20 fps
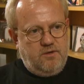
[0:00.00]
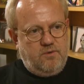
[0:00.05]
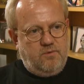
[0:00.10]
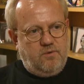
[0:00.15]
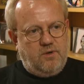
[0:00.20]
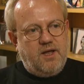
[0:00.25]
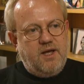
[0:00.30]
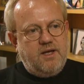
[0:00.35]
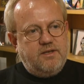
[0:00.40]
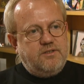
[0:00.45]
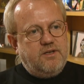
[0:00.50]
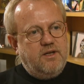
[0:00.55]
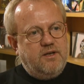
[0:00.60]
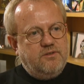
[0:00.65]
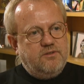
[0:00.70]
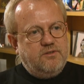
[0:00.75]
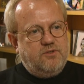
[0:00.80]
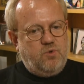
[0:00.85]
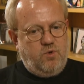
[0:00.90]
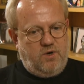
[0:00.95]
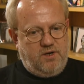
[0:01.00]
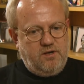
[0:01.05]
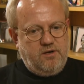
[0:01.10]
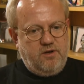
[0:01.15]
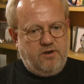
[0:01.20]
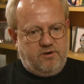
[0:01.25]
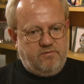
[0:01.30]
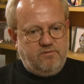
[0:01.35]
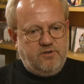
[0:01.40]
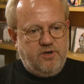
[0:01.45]
Well, I had done quite a
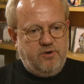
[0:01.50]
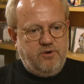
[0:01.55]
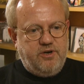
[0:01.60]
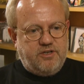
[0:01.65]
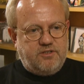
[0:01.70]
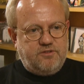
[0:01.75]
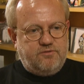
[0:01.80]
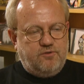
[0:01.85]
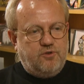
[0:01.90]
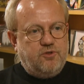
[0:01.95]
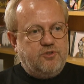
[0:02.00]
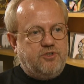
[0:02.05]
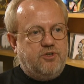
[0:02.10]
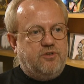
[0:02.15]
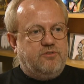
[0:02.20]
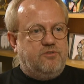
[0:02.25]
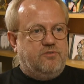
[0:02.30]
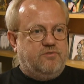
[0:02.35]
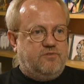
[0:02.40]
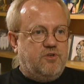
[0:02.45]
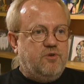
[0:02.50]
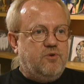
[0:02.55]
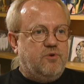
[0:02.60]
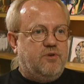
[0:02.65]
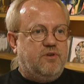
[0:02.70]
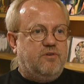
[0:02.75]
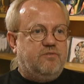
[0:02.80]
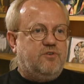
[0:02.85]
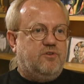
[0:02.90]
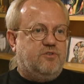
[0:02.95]
lot of lyrics for Joseph Koo,
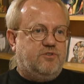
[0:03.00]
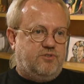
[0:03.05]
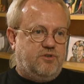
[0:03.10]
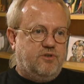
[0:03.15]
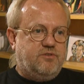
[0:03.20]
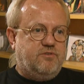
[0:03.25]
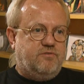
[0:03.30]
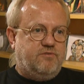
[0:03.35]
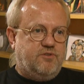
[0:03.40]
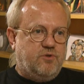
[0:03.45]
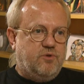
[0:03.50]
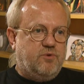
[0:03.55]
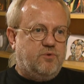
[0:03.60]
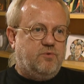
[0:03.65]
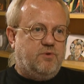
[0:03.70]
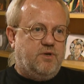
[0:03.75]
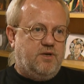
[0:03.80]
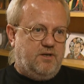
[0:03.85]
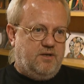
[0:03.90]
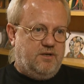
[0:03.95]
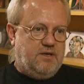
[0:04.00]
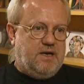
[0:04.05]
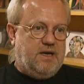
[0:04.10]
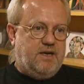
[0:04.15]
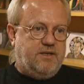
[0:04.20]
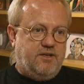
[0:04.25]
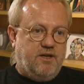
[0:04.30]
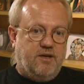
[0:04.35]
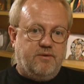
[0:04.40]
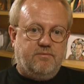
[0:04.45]
and of course Joseph Koo
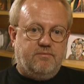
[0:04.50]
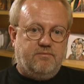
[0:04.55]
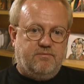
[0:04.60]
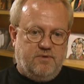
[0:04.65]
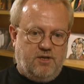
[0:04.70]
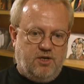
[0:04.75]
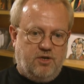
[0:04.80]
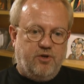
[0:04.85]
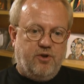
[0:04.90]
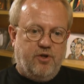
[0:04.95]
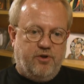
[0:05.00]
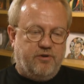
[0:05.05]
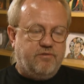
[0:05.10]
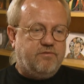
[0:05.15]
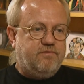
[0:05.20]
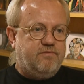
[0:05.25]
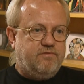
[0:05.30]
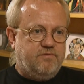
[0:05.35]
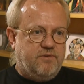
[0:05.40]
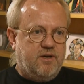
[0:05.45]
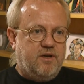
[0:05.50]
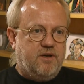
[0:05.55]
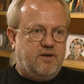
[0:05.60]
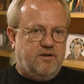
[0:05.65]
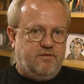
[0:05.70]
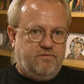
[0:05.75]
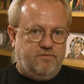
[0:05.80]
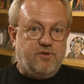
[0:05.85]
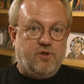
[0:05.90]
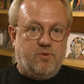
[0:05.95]
had done a lot of
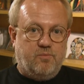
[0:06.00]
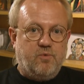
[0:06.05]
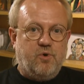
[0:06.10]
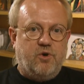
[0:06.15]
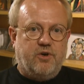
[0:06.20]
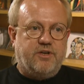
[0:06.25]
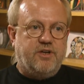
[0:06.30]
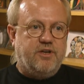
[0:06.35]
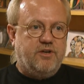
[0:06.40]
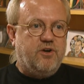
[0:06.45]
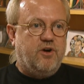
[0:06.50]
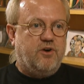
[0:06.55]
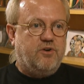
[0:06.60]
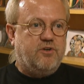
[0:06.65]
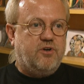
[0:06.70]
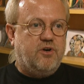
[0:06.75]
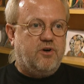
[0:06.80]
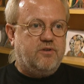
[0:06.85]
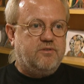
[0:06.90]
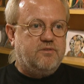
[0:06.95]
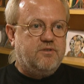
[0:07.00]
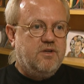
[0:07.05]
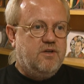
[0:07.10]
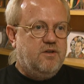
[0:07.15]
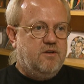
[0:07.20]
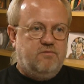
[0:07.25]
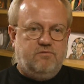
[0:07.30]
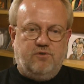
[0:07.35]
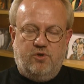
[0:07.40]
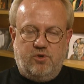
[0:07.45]
film work in Hong Kong
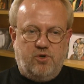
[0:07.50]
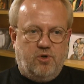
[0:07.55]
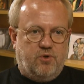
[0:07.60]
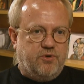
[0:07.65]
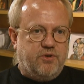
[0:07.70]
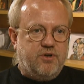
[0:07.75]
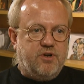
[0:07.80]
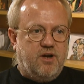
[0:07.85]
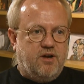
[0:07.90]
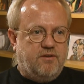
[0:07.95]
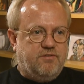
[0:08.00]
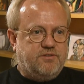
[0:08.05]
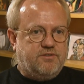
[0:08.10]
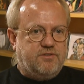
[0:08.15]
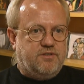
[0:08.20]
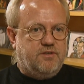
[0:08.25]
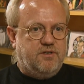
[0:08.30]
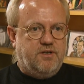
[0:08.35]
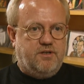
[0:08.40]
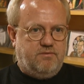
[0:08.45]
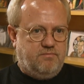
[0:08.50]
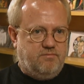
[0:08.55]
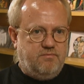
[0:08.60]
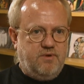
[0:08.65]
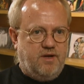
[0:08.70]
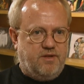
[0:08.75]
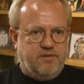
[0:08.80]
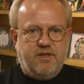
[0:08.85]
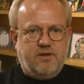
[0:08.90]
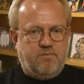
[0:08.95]
for Golden Harvest and did,
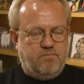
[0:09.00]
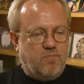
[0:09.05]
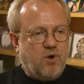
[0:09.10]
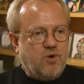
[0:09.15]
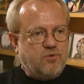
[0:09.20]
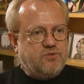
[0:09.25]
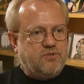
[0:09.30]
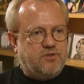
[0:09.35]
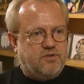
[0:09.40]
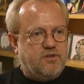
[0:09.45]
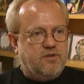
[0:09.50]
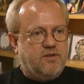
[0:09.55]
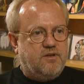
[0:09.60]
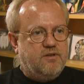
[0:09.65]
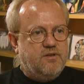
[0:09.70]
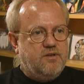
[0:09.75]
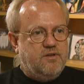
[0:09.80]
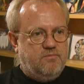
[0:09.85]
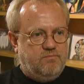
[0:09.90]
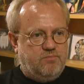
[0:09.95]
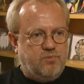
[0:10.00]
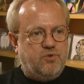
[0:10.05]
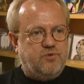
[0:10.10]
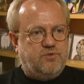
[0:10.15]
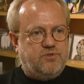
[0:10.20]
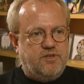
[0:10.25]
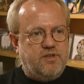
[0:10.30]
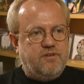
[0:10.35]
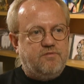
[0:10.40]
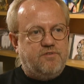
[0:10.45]
I think, most of the
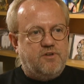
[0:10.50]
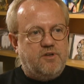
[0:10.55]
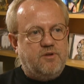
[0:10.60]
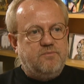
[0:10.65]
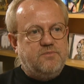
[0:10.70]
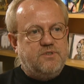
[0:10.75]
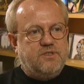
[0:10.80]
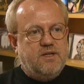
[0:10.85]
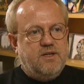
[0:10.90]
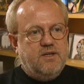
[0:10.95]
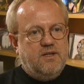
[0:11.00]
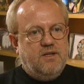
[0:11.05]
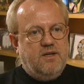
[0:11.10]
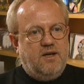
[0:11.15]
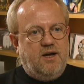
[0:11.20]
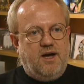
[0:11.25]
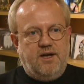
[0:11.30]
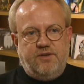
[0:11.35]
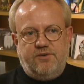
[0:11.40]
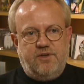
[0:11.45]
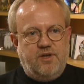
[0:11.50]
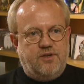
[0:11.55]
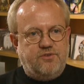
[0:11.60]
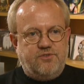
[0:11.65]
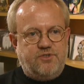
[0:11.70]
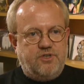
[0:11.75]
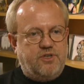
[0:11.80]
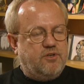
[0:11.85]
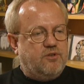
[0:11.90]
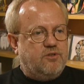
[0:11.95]
Bruce Lee films. I'd done
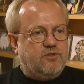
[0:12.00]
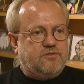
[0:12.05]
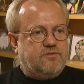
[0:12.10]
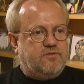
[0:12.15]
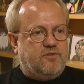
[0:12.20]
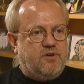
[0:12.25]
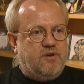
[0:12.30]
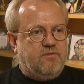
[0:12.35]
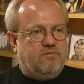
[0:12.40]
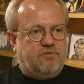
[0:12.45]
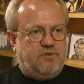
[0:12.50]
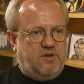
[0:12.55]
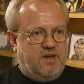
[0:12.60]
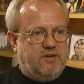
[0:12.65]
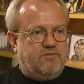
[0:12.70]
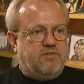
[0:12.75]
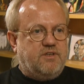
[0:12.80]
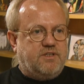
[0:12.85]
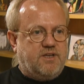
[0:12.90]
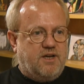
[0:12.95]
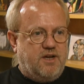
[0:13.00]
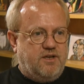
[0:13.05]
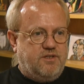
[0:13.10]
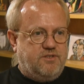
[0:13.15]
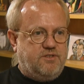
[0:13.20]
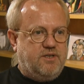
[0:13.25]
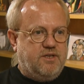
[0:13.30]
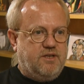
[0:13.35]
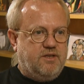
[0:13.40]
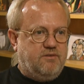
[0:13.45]
jingles for him for
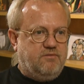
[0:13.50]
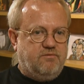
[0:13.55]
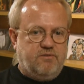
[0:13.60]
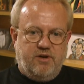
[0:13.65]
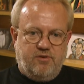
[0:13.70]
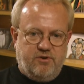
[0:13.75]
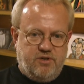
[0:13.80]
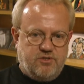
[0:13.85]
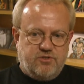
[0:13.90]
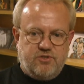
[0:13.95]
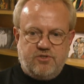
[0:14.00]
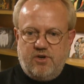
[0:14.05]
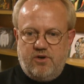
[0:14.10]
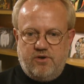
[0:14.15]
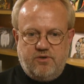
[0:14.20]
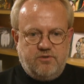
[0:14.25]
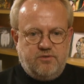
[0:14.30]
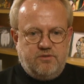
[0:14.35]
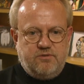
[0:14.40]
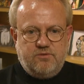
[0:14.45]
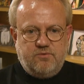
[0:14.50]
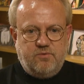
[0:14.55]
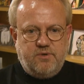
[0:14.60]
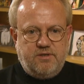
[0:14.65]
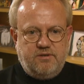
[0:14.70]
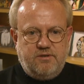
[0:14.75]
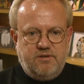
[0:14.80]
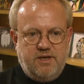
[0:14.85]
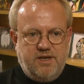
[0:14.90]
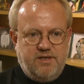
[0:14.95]
advertising, various songs. We'd
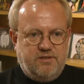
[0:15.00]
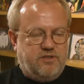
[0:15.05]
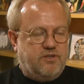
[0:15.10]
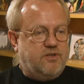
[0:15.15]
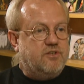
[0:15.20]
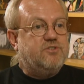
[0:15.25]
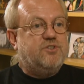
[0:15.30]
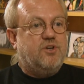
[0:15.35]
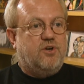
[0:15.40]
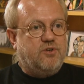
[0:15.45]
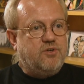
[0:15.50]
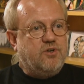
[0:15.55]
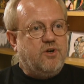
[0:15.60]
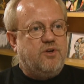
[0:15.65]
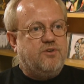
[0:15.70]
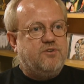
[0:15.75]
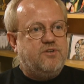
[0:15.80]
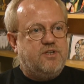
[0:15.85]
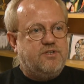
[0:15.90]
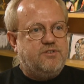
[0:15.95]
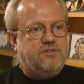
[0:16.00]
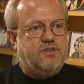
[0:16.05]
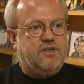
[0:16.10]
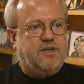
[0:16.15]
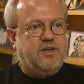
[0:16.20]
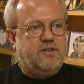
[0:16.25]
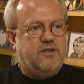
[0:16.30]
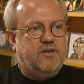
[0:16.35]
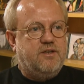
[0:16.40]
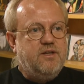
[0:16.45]
entered a song contest
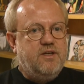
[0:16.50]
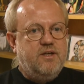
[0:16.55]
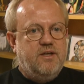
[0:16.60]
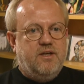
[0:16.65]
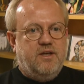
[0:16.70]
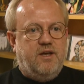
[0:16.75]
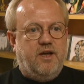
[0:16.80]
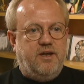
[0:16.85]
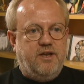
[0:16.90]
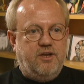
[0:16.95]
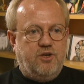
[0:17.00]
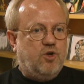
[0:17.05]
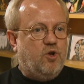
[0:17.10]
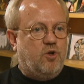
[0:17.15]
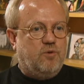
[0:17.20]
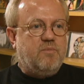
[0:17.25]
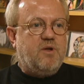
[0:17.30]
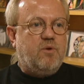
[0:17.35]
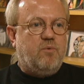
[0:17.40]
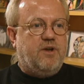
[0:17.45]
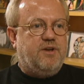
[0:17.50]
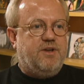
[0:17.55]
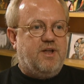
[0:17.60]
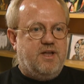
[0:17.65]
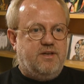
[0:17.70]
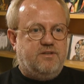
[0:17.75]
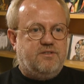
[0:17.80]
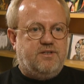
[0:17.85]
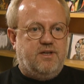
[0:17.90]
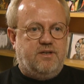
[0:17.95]
together. And he called me one night
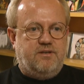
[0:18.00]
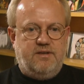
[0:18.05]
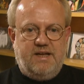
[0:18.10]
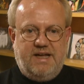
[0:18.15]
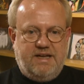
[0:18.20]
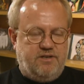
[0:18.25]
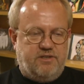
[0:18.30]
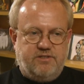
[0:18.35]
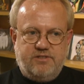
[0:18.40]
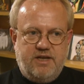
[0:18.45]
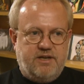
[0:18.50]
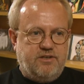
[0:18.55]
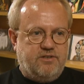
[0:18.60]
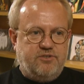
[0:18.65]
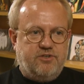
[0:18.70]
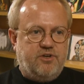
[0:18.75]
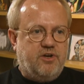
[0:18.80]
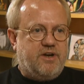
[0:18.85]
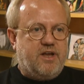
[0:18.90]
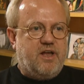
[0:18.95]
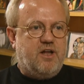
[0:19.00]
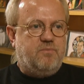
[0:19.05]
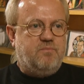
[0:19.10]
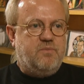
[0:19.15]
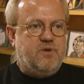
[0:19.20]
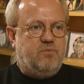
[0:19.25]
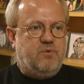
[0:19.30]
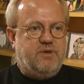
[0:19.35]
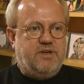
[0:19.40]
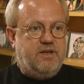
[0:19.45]
and said, Anders, you got to help
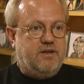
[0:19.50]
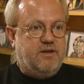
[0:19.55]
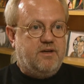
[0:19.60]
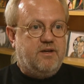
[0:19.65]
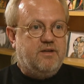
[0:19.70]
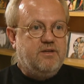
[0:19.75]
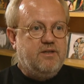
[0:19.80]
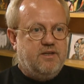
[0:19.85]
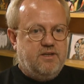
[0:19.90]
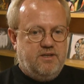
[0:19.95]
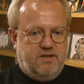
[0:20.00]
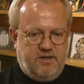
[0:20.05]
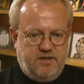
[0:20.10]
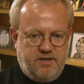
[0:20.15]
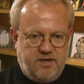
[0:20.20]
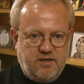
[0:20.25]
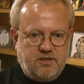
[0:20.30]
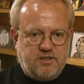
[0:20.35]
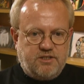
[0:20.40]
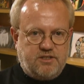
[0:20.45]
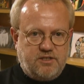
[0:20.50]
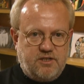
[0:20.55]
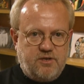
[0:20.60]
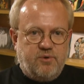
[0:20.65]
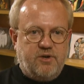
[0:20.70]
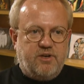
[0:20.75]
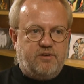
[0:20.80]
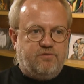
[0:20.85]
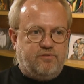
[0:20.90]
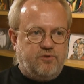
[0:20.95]
me. We need an English
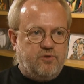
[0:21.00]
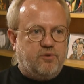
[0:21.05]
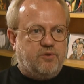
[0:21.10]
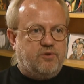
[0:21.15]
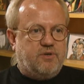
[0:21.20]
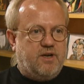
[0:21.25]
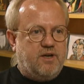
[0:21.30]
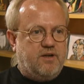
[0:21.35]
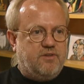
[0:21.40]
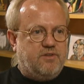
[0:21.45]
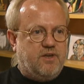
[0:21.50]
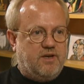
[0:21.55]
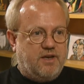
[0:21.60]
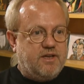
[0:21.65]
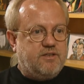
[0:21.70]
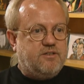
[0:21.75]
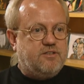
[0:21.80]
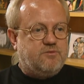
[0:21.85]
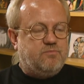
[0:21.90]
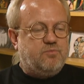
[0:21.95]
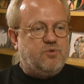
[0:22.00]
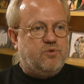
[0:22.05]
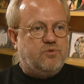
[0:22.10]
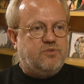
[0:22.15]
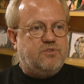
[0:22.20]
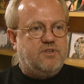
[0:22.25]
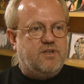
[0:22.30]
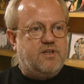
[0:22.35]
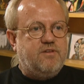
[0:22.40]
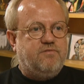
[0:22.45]
lyric for the latest
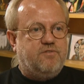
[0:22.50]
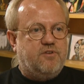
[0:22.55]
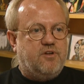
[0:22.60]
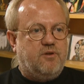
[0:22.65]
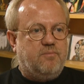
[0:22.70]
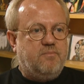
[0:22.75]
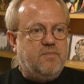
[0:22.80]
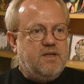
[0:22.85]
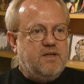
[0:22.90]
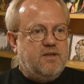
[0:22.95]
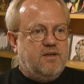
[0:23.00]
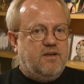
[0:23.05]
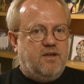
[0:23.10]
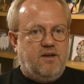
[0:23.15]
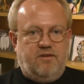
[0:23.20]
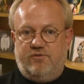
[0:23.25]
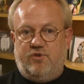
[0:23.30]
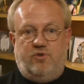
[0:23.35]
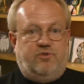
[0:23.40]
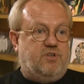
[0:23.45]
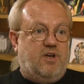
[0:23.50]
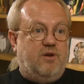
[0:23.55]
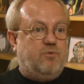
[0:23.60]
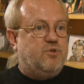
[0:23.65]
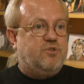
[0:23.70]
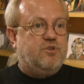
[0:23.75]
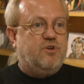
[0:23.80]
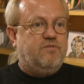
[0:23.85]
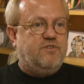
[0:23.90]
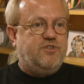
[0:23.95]
Bruce Lee film. Of course, I
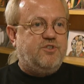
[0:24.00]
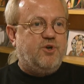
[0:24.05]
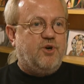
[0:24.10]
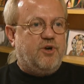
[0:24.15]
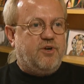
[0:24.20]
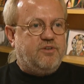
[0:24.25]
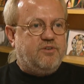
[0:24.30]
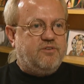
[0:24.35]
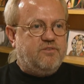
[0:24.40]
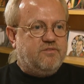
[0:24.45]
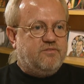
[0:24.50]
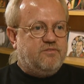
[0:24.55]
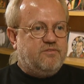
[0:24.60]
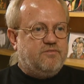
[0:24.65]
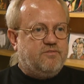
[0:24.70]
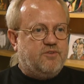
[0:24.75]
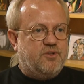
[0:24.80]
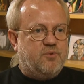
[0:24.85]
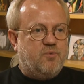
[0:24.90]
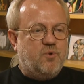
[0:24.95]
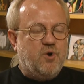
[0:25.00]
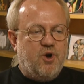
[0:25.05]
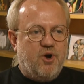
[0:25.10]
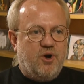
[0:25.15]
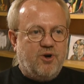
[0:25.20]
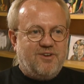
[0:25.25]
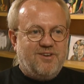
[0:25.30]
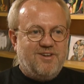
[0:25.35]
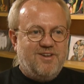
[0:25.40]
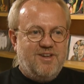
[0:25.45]
was overjoyed for the work,